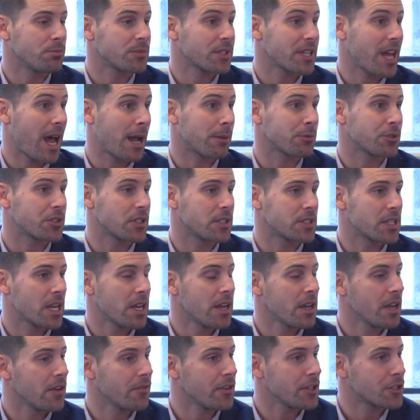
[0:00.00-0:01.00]
counties.
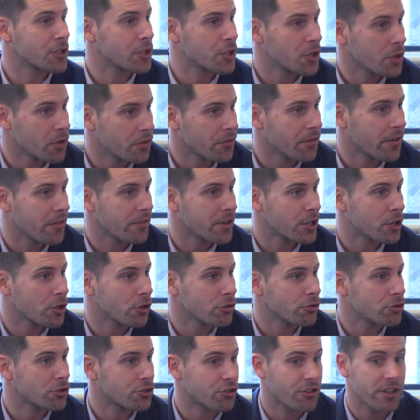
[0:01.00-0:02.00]
If it's good for the
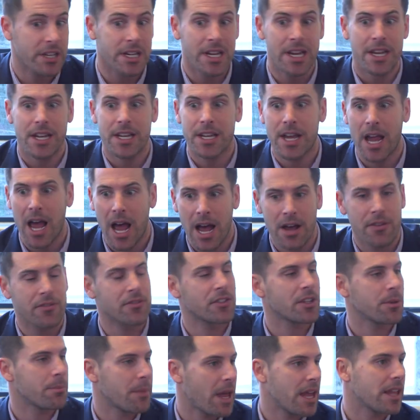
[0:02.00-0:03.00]
country, you
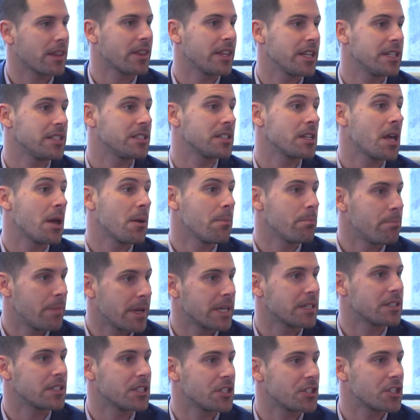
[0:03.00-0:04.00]
have to make these
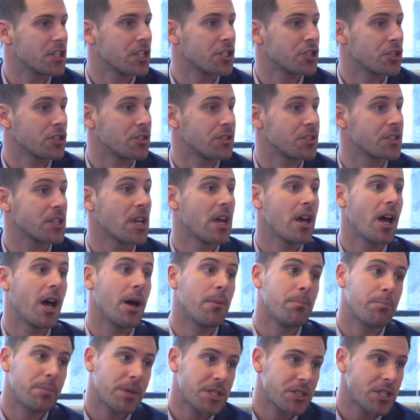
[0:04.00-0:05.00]
big decisions
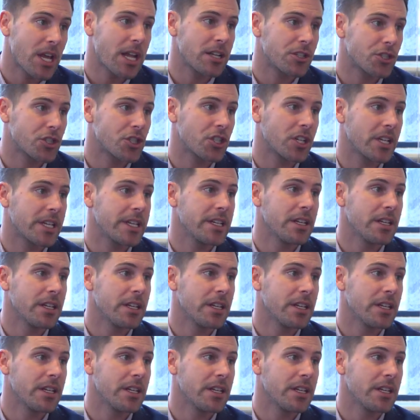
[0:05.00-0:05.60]
and potentially...